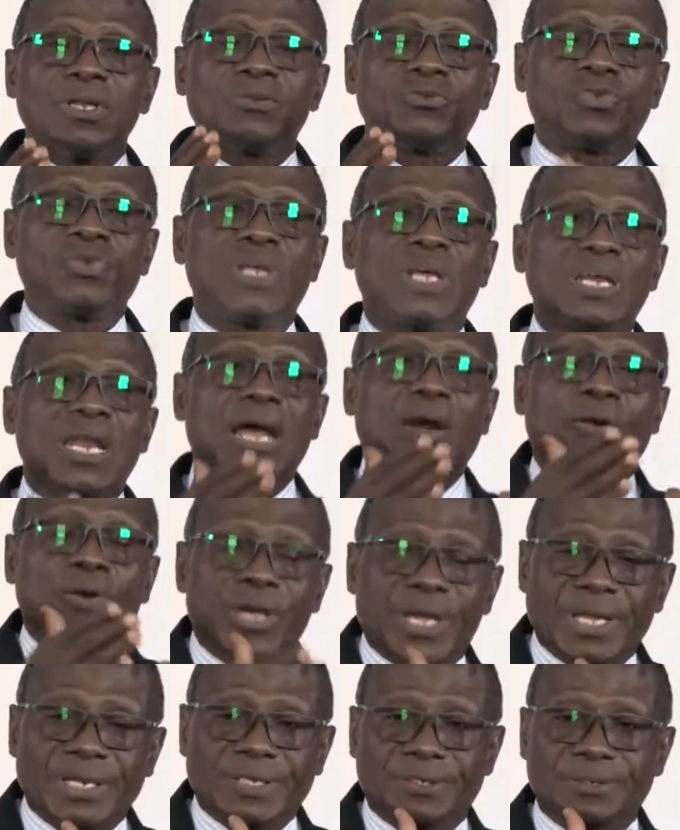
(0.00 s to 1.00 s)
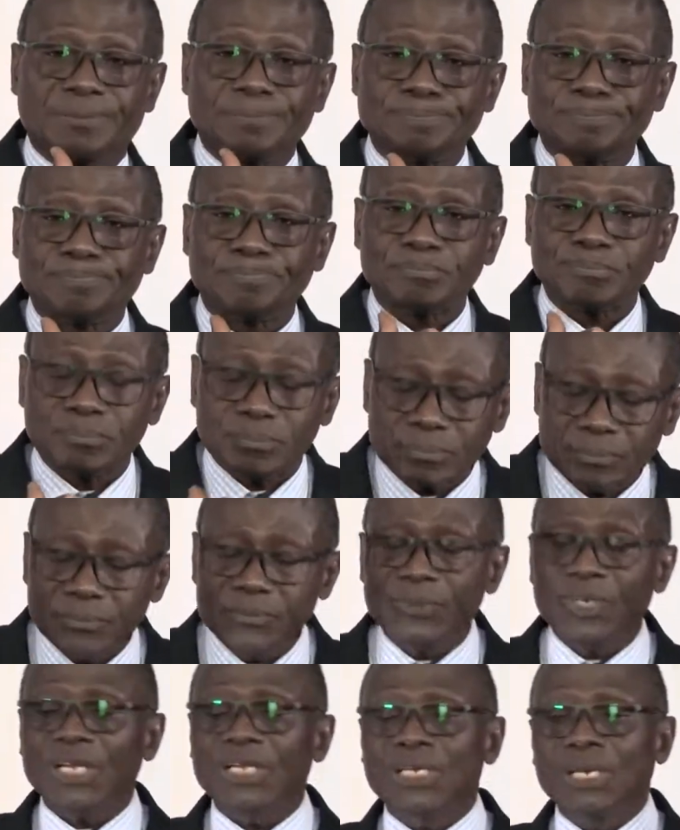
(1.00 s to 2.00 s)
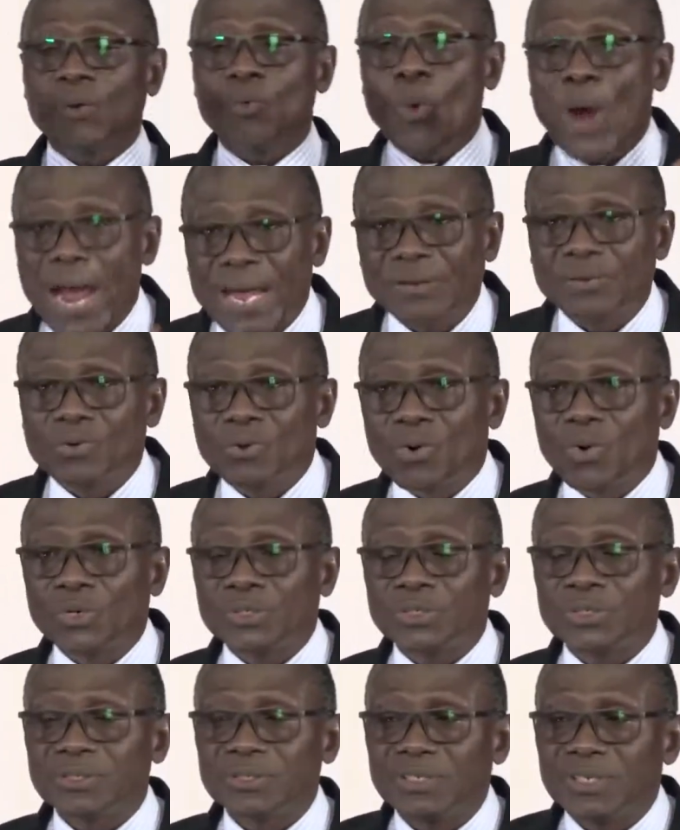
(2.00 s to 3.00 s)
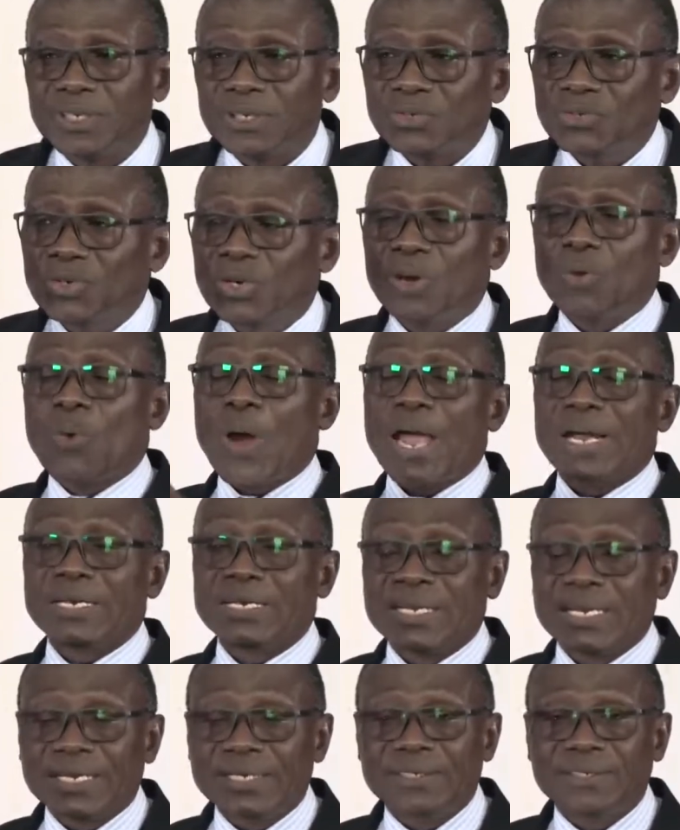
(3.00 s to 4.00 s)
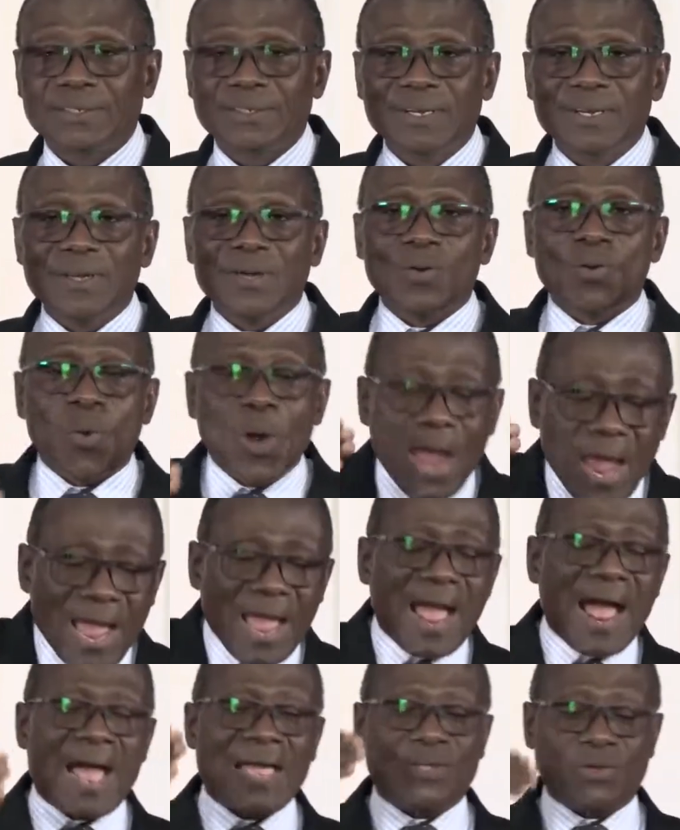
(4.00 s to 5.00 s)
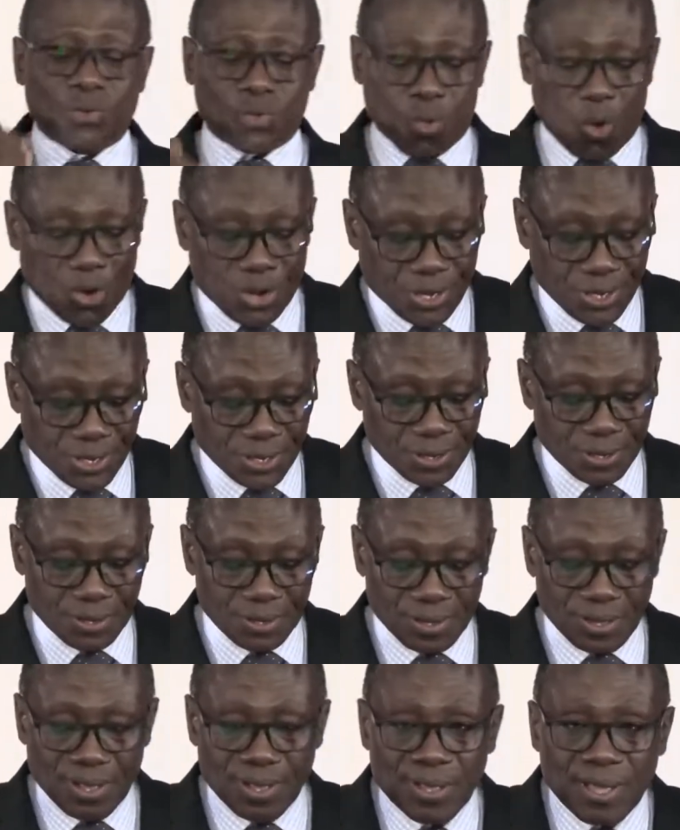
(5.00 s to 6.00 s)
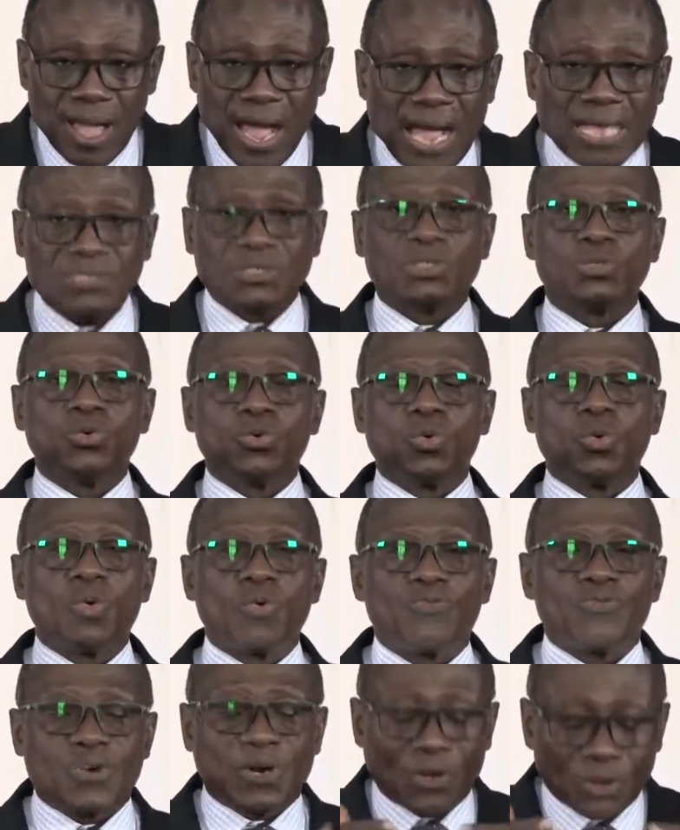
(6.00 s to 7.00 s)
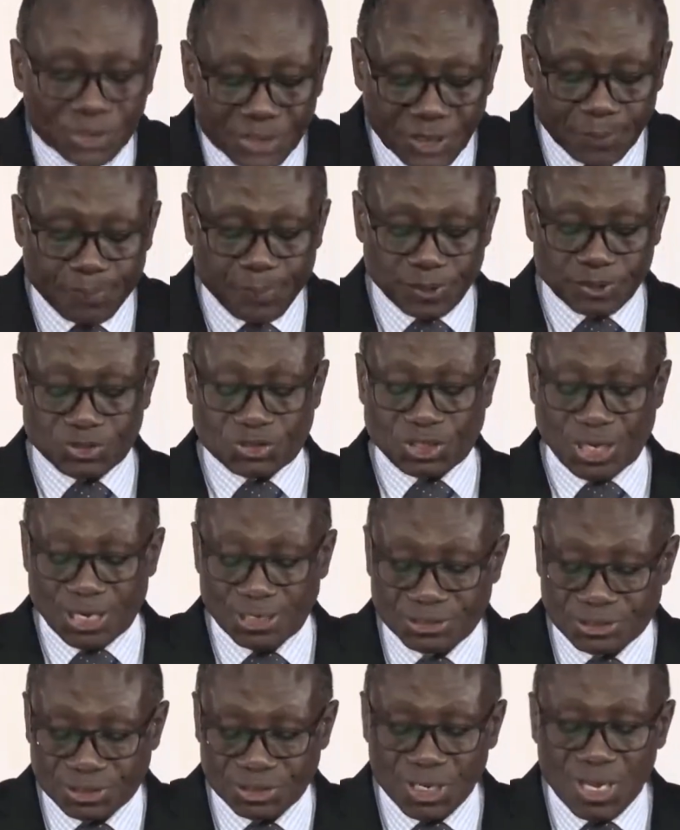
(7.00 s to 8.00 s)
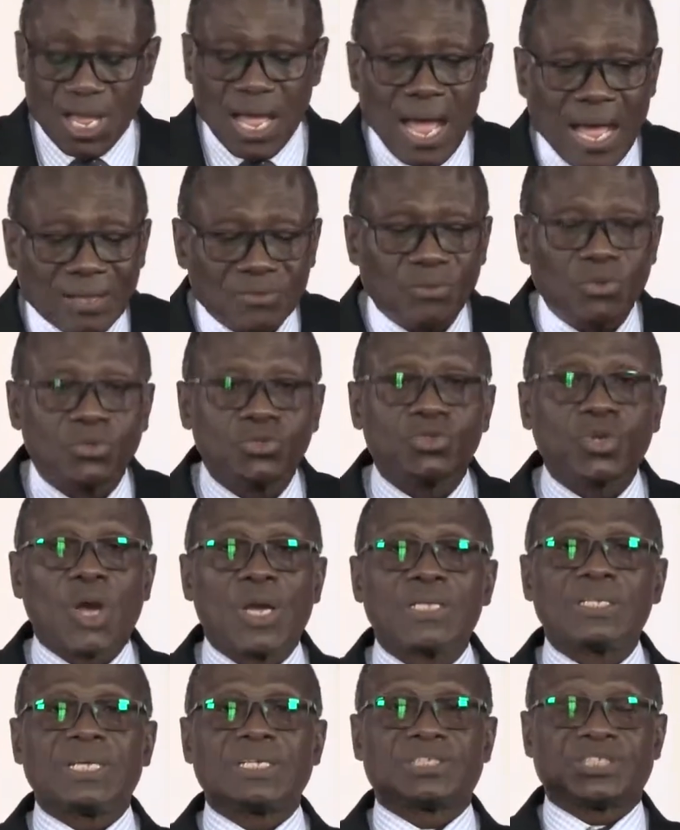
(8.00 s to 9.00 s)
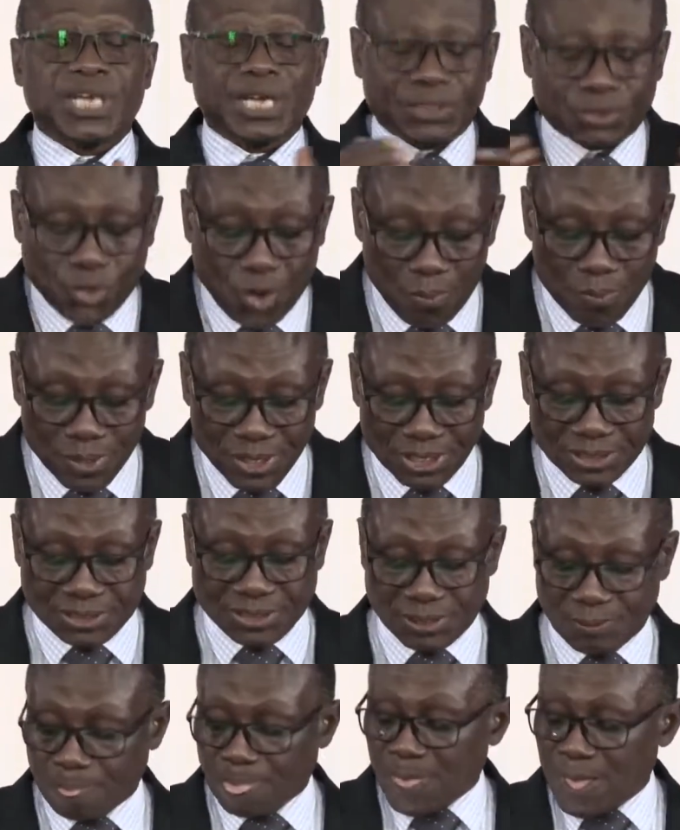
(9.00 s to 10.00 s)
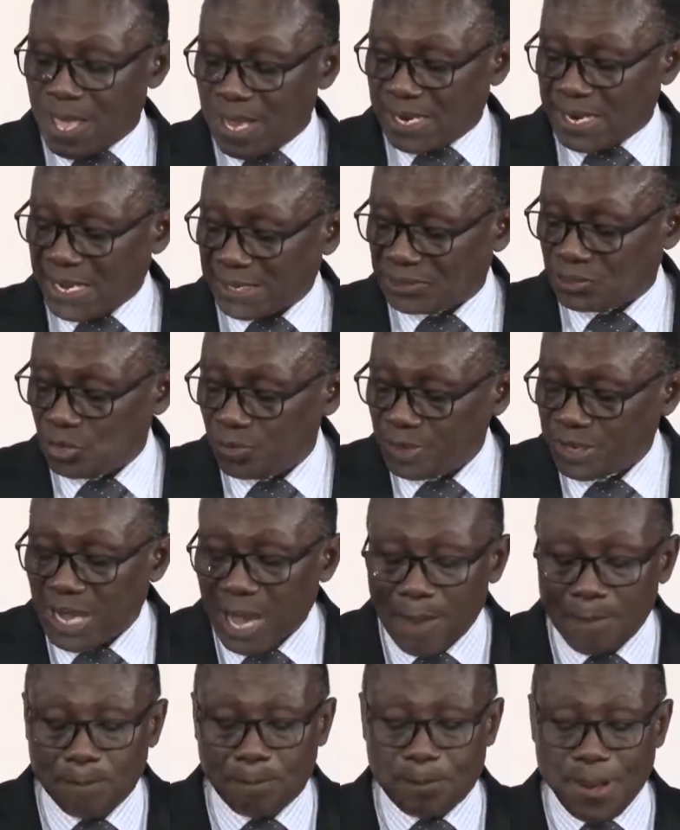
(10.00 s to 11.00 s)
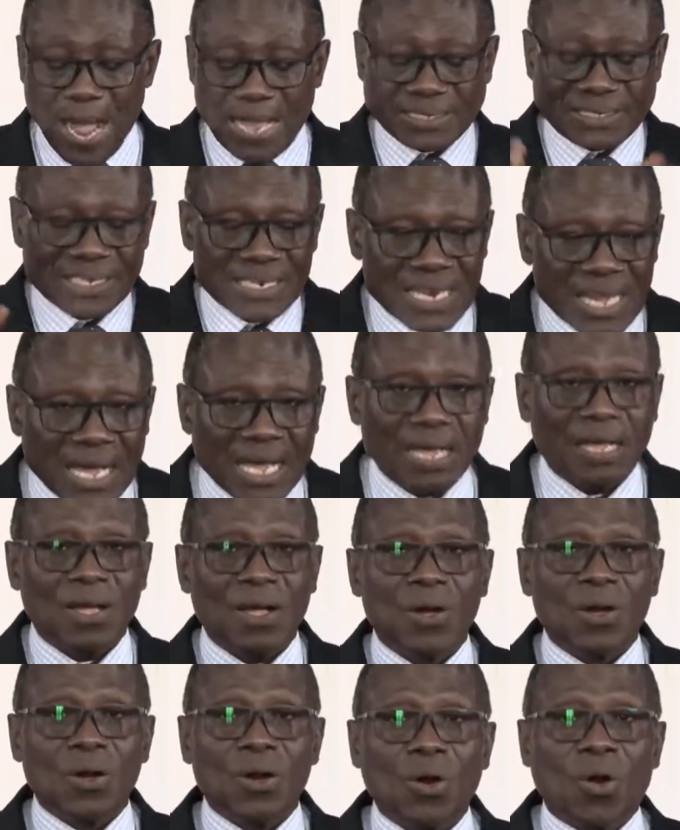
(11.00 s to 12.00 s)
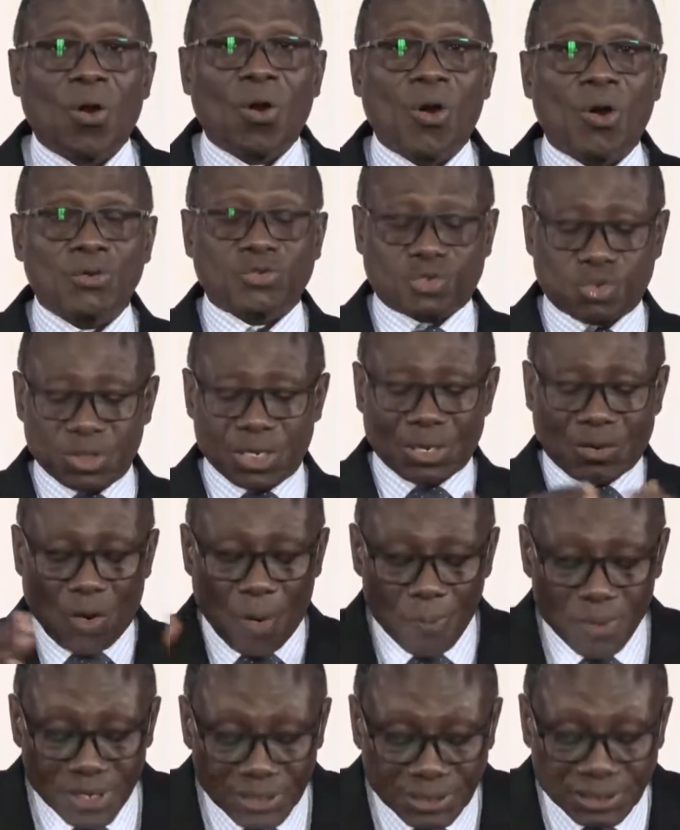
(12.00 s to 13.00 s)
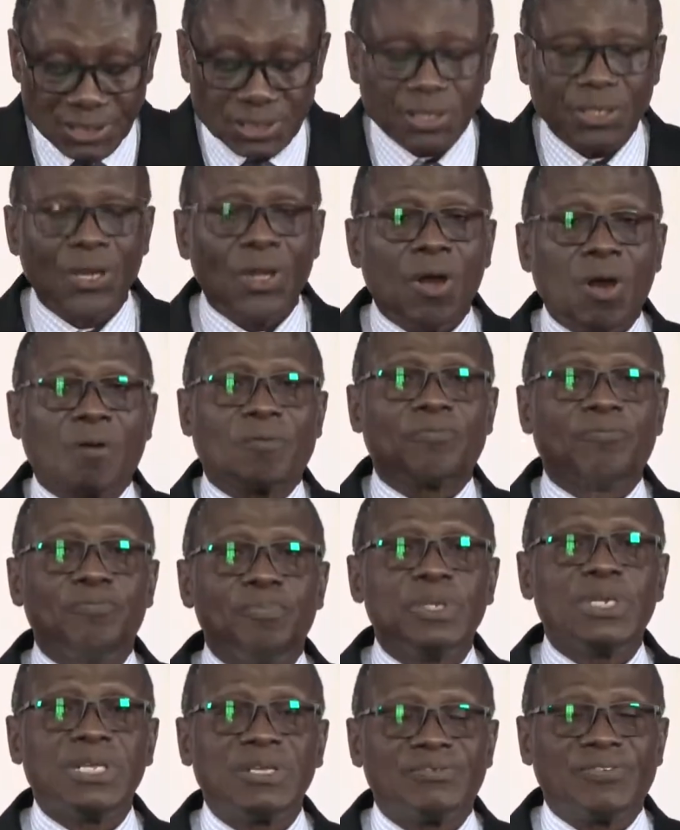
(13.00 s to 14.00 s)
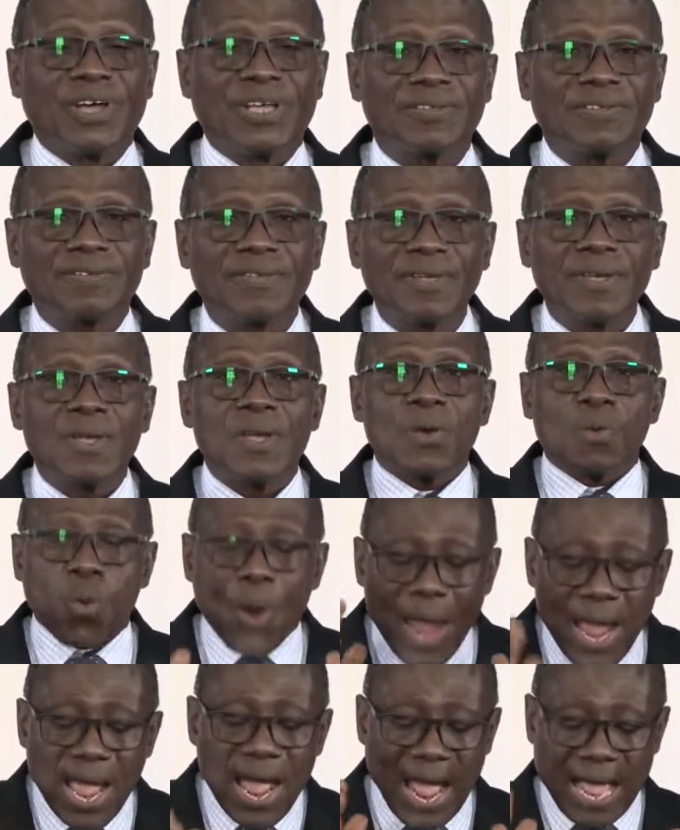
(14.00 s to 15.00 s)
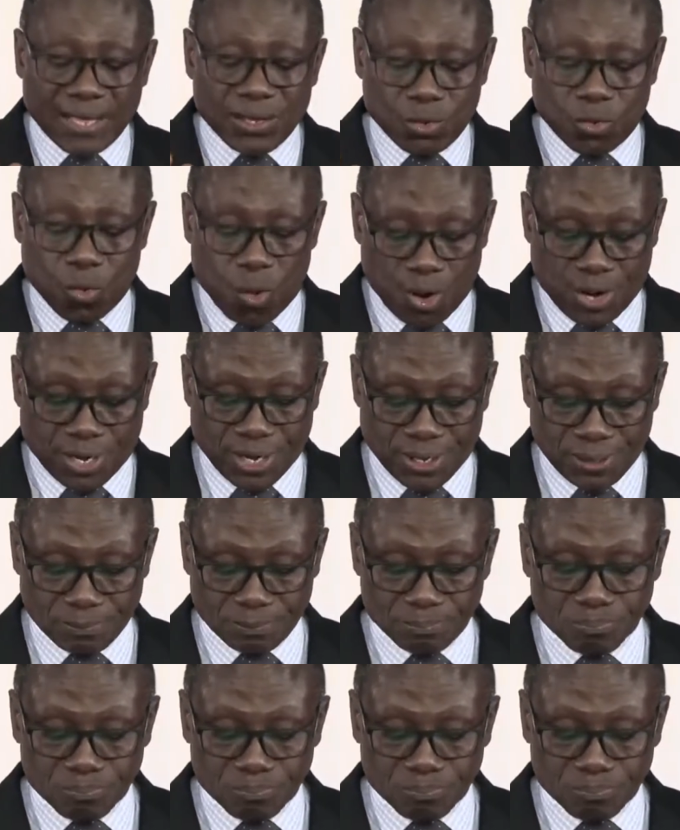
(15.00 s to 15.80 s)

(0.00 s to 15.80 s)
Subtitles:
to the narrow gate, the wide road to the wide gate. Where are you walking? As you fellowship in church, as you join the church community, and as you become partner or to the community of believers, where are you walking?